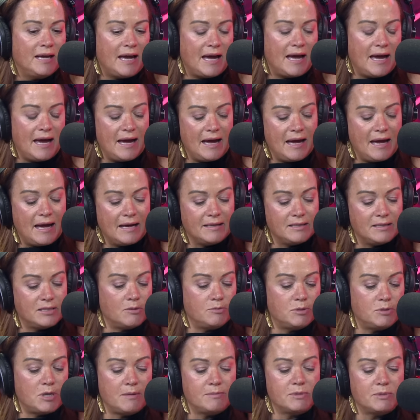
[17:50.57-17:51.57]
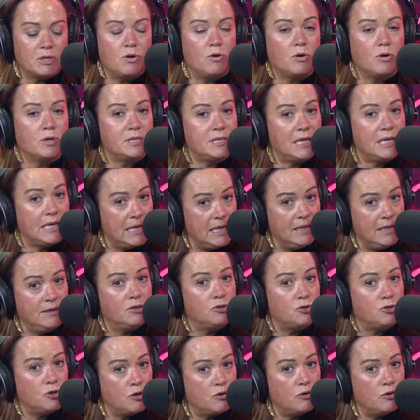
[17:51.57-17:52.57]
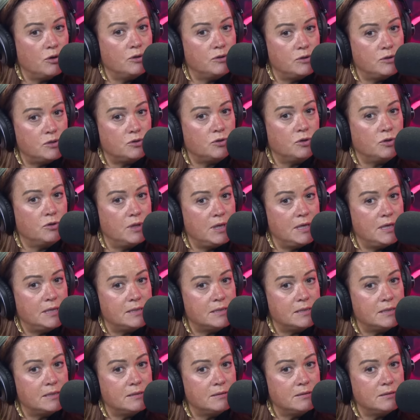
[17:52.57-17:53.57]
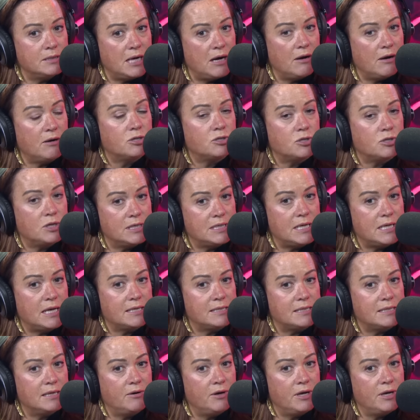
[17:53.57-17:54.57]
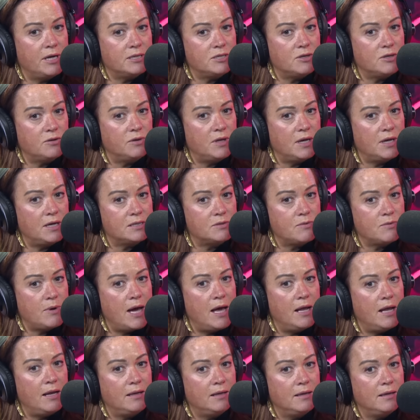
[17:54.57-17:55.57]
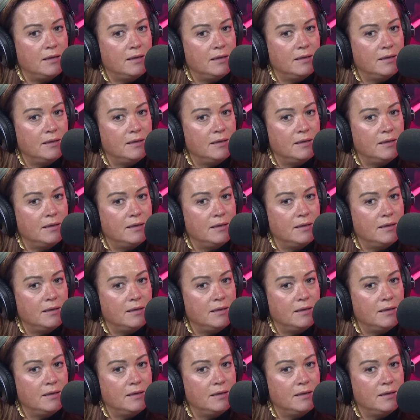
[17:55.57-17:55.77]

Uh, and sometimes, of course, they need the drug routes through these territories like Syria, don't they, as well?